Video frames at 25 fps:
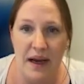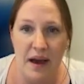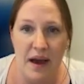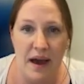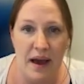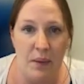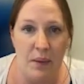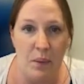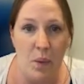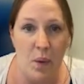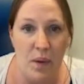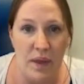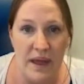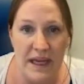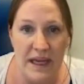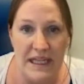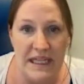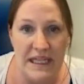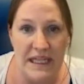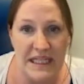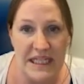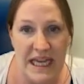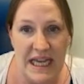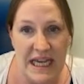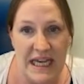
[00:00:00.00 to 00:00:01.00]
and what they
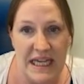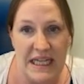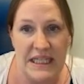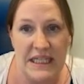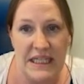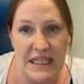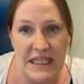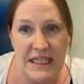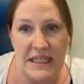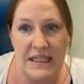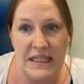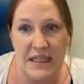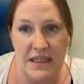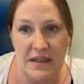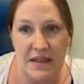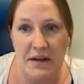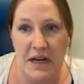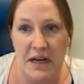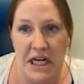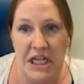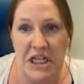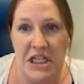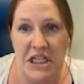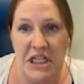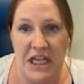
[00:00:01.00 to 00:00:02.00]
need to take into
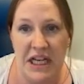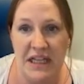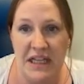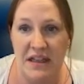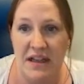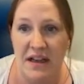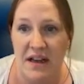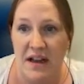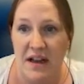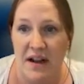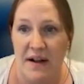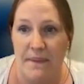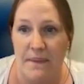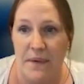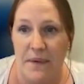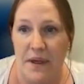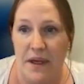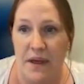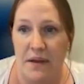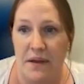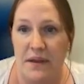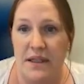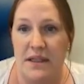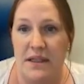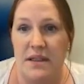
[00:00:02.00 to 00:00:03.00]
consideration.
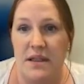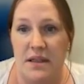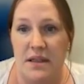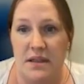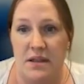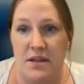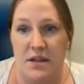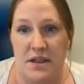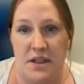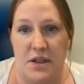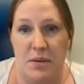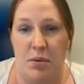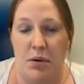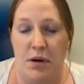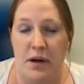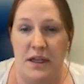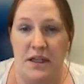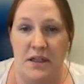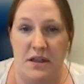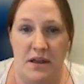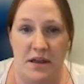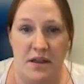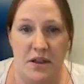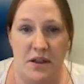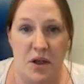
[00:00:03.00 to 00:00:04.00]
This doesn't just apply
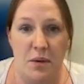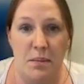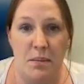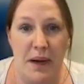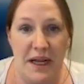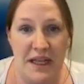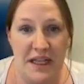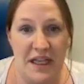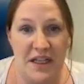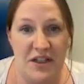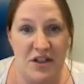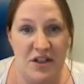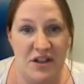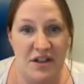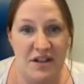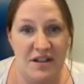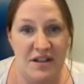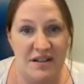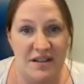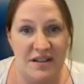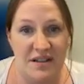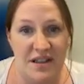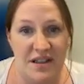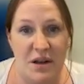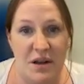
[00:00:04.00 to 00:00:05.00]
to those who manage
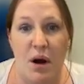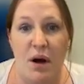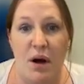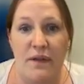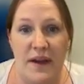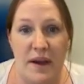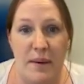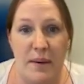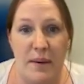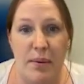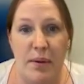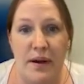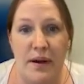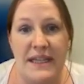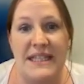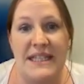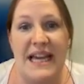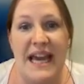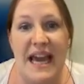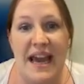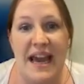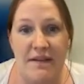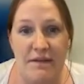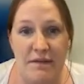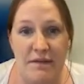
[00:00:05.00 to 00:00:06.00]
staff, it applies
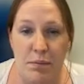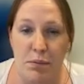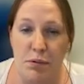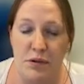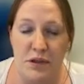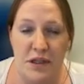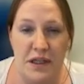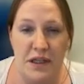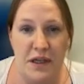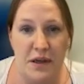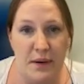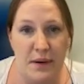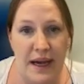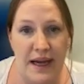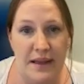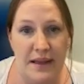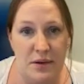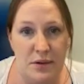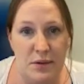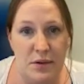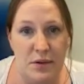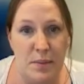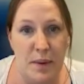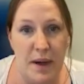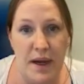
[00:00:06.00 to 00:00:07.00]
to everybody who
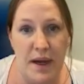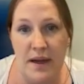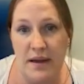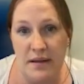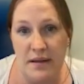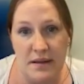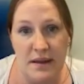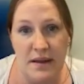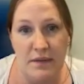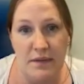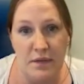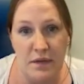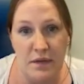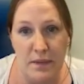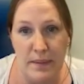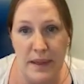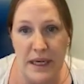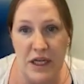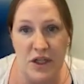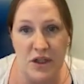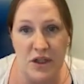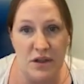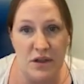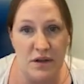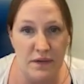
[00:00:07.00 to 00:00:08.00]
handles personal
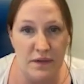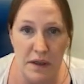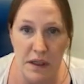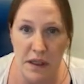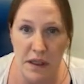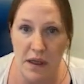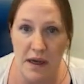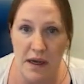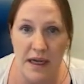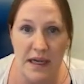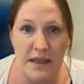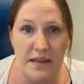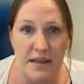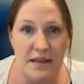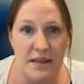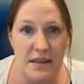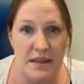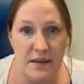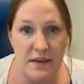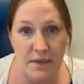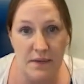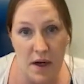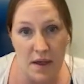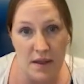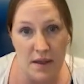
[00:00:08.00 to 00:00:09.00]
information of clients,
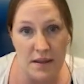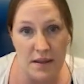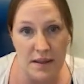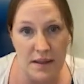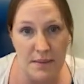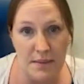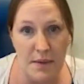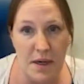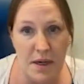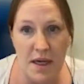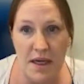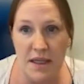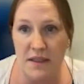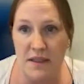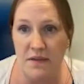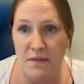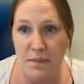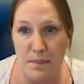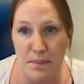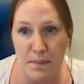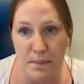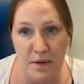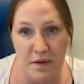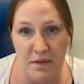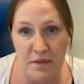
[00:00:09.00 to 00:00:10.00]
of customers,
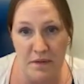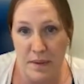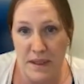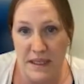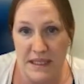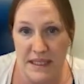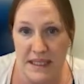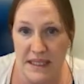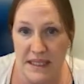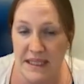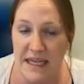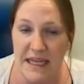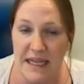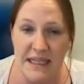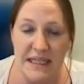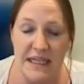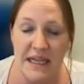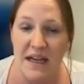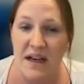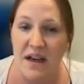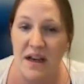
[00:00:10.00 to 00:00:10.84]
of businesses.